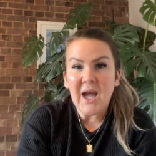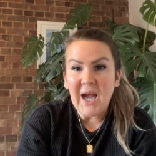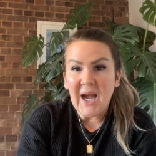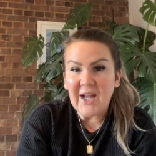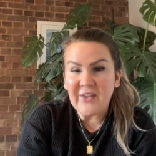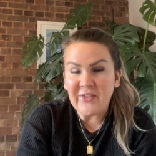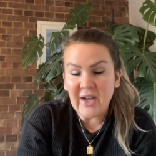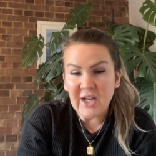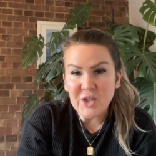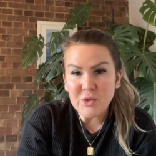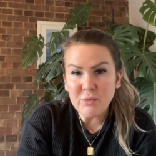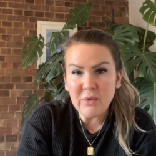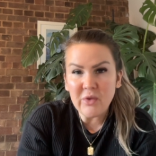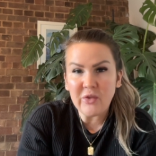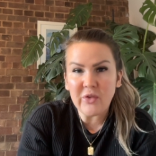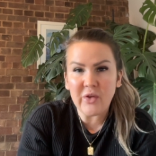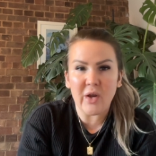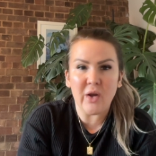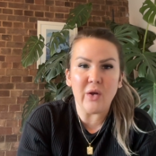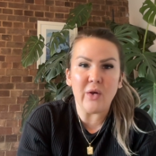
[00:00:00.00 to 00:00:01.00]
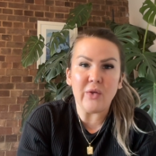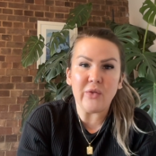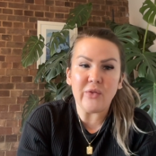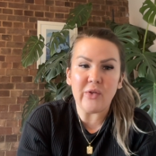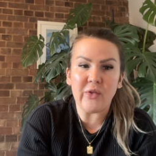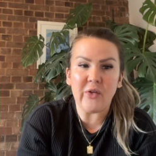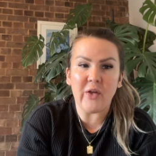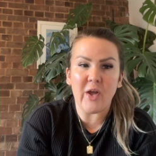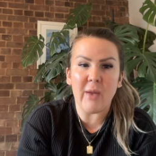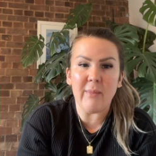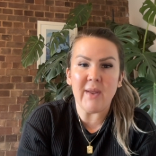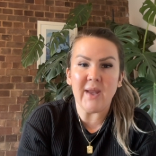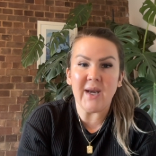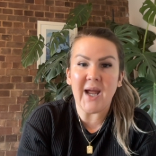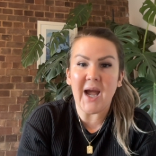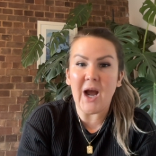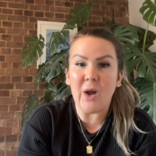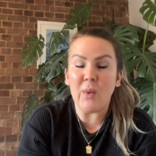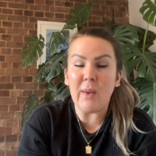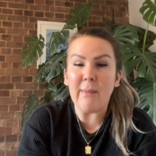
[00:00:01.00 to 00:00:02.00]
Attachment styles determine
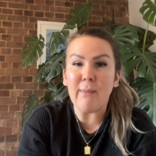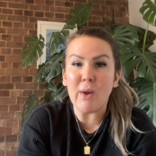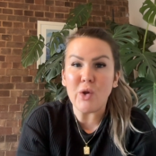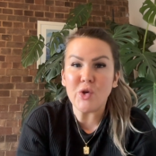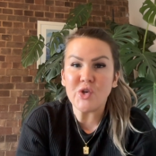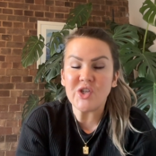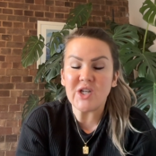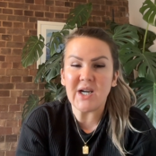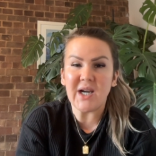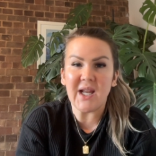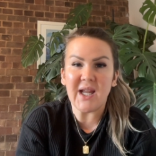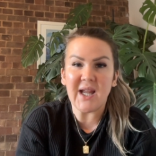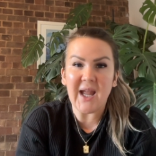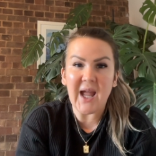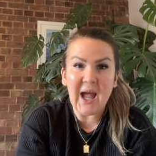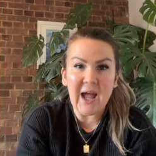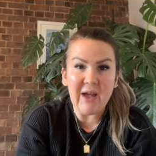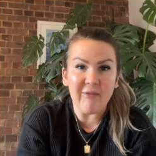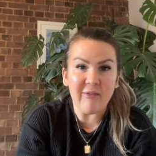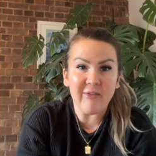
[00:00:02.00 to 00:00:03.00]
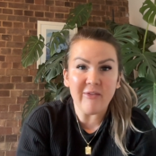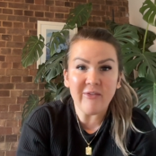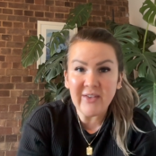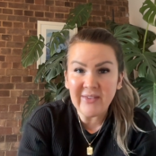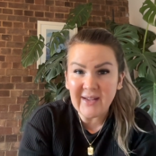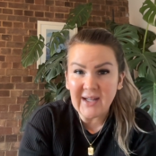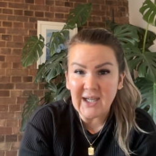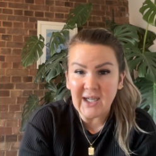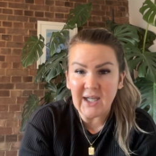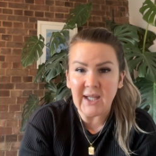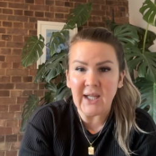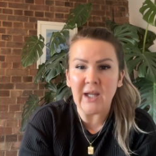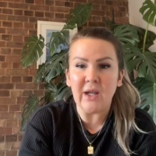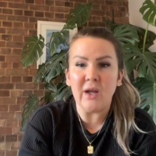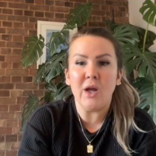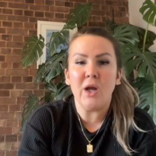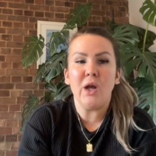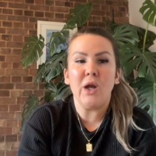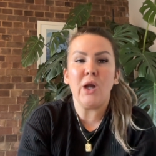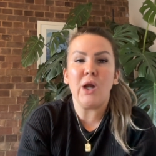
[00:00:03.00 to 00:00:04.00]
how emotionally and physically
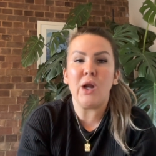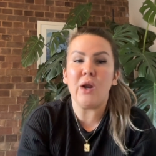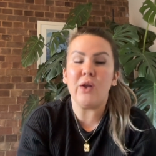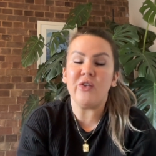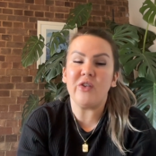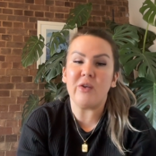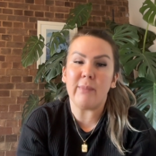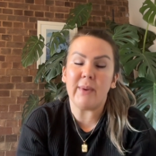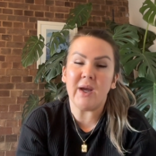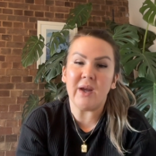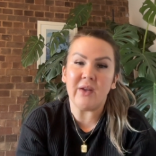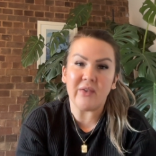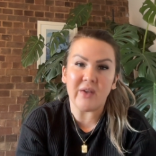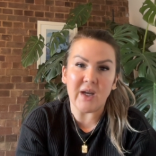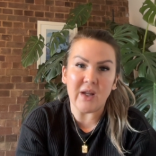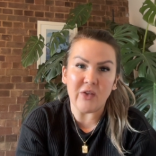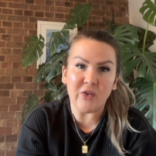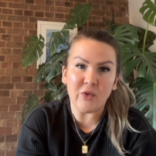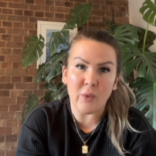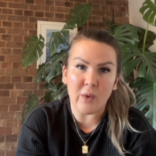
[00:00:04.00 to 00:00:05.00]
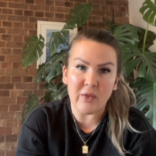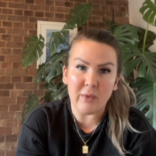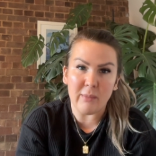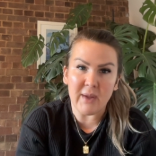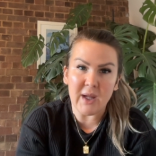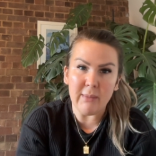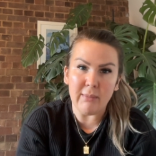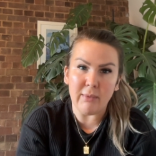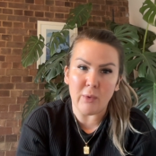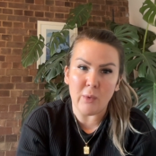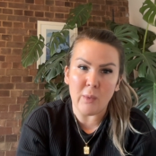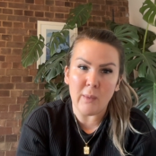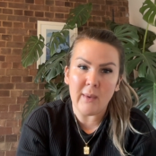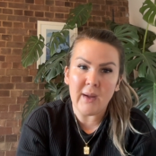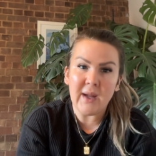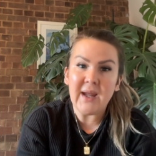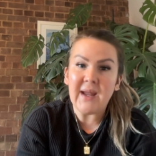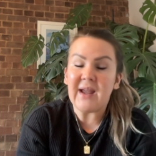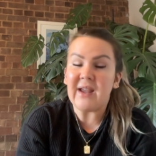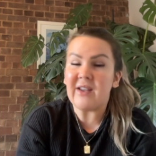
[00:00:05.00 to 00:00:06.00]
close a person is to other people,
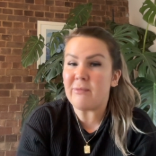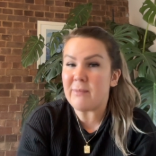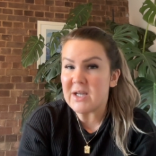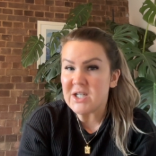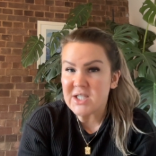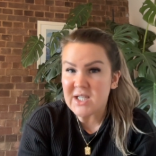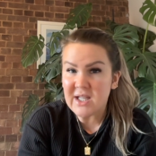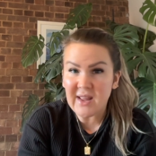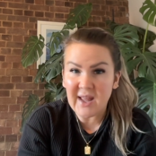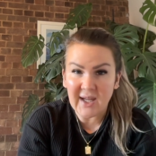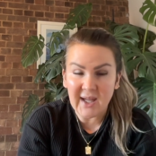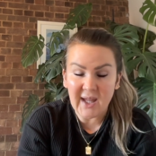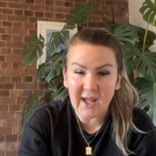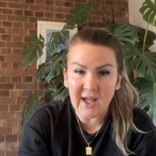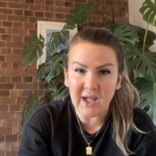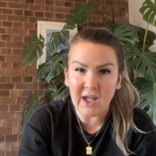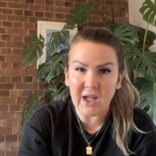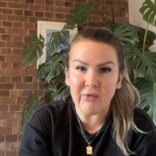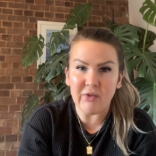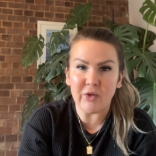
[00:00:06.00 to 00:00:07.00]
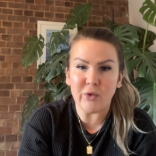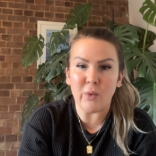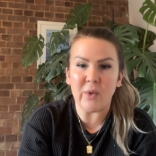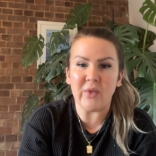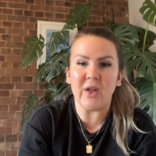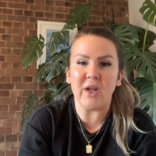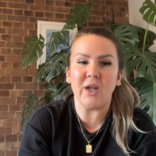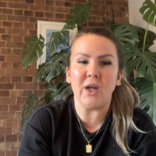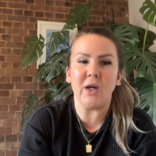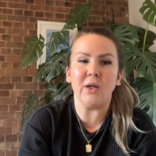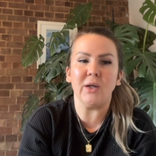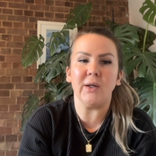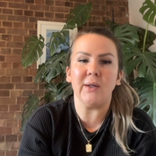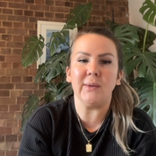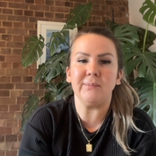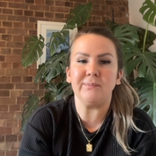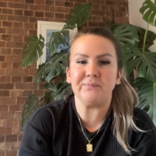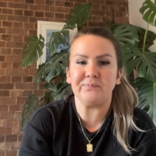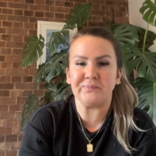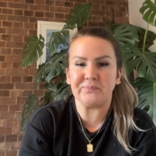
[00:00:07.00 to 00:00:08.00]
especially their caregivers when they're younger.
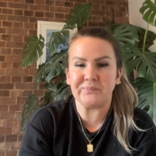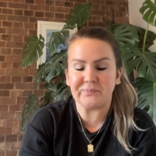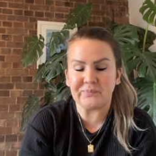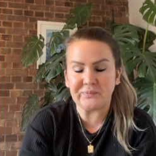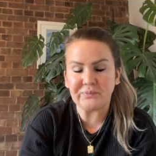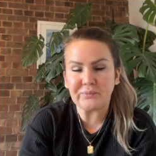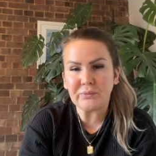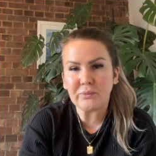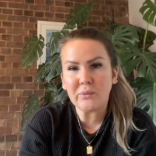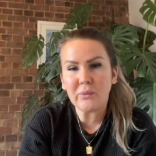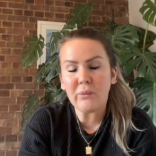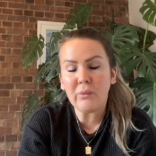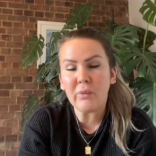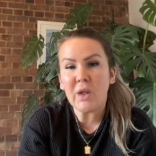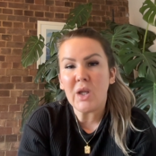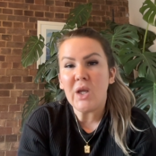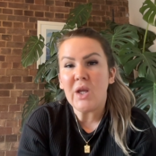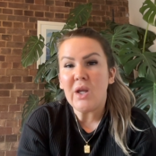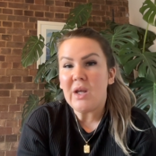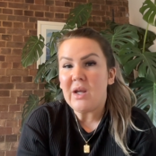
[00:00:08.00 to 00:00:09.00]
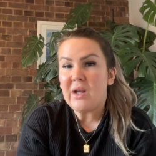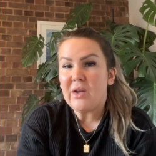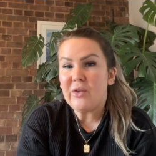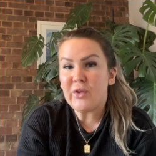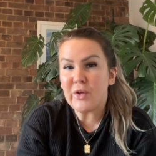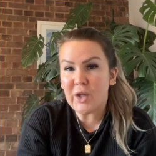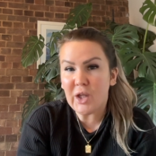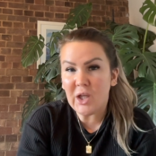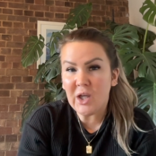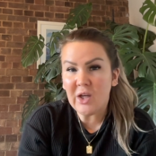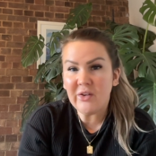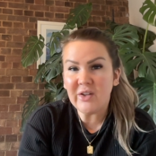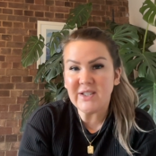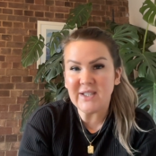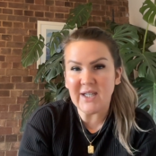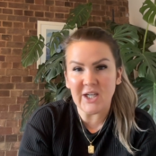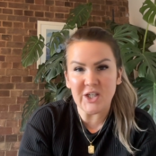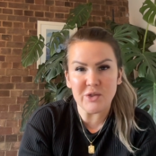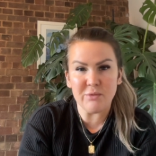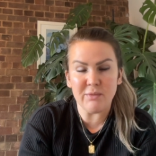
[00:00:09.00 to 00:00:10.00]
Secure
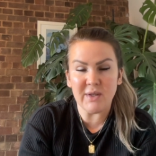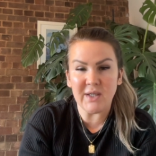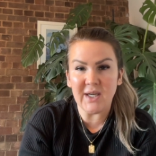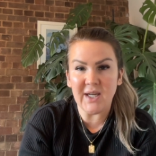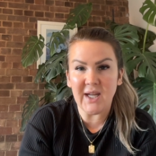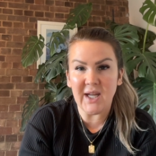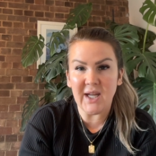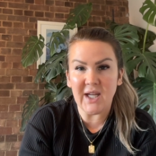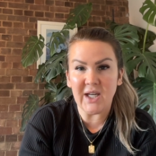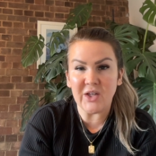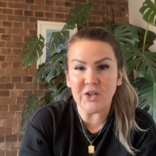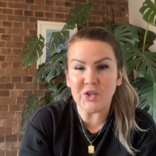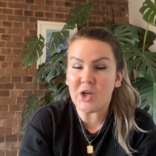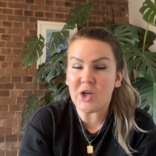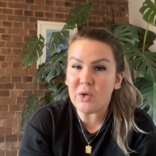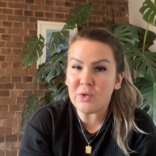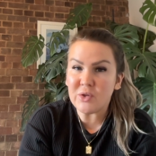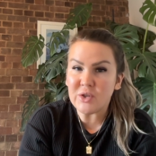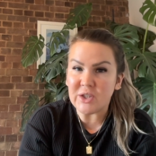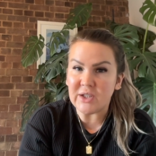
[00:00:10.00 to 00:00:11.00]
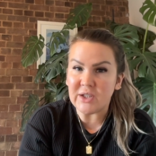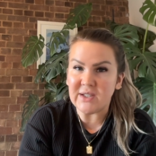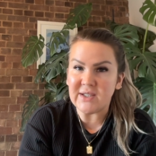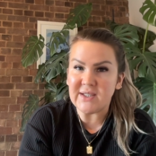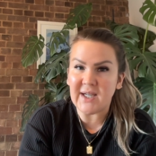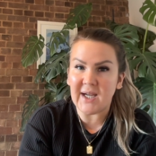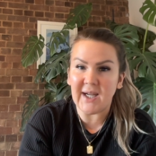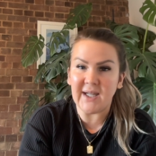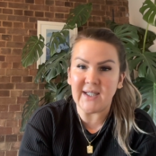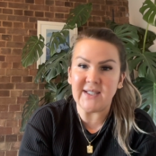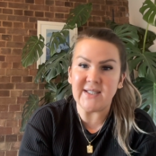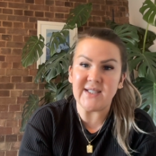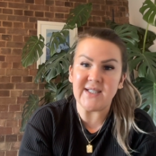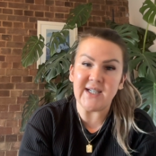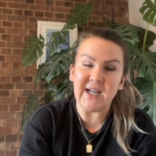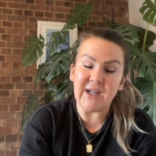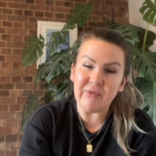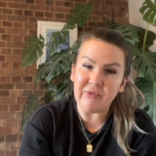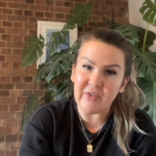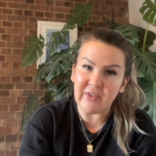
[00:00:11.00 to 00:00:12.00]
attachment in childhood and
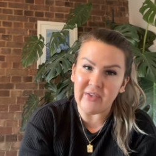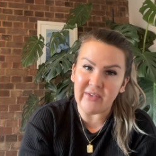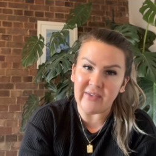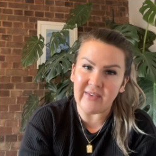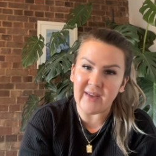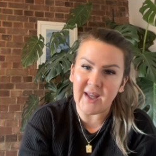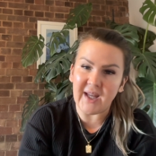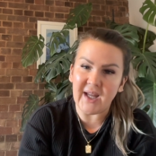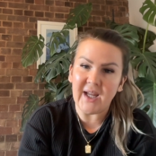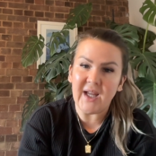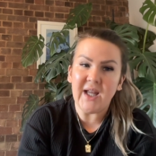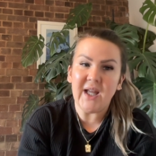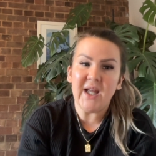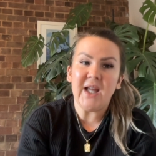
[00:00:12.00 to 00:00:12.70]
in infancy